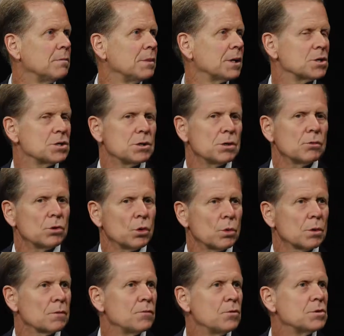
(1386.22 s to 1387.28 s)
because you don't know where
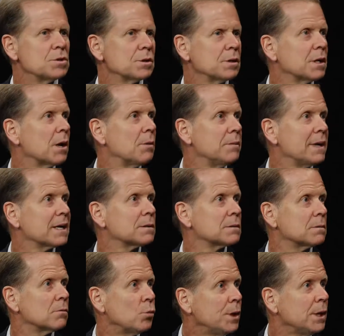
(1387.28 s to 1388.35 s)
the food's going to come next
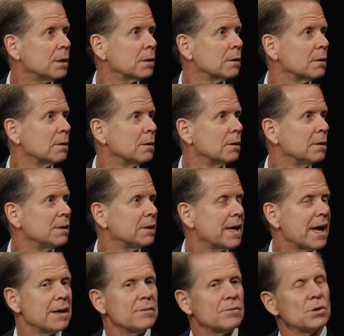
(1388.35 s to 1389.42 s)
week. You
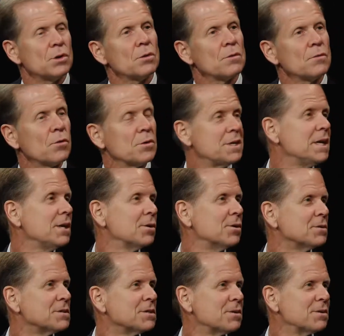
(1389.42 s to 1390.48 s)
can't even go to
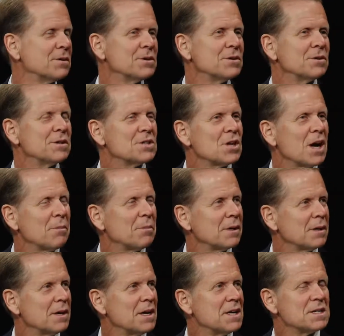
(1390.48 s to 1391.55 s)
Fortino's or to the shopping
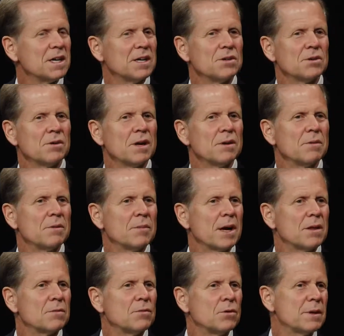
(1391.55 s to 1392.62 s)
center and buy
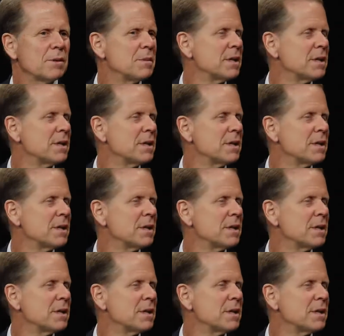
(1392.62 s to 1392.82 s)
the food. I mean,